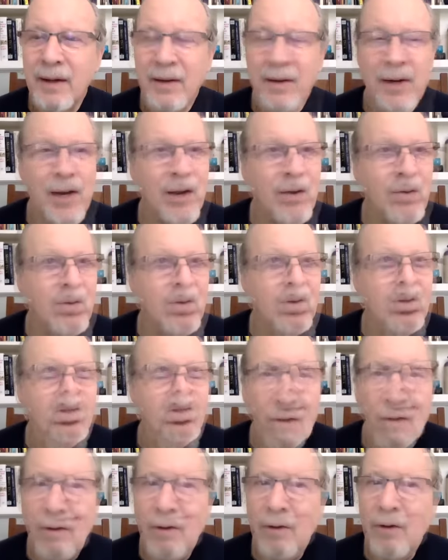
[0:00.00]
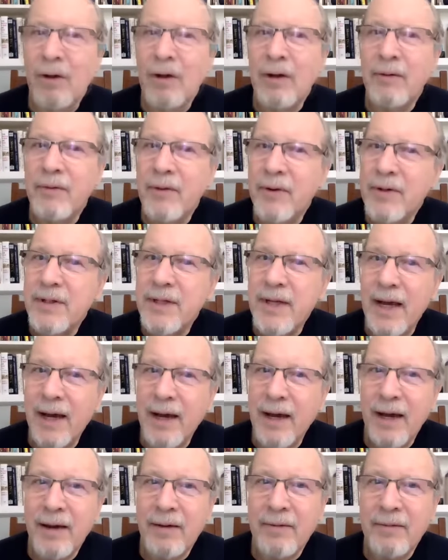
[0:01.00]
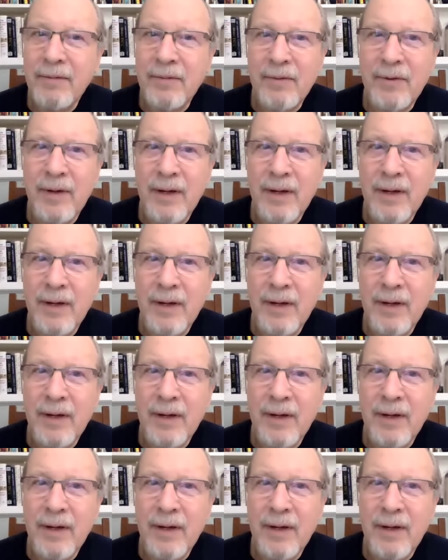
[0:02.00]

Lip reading: Now, all of us have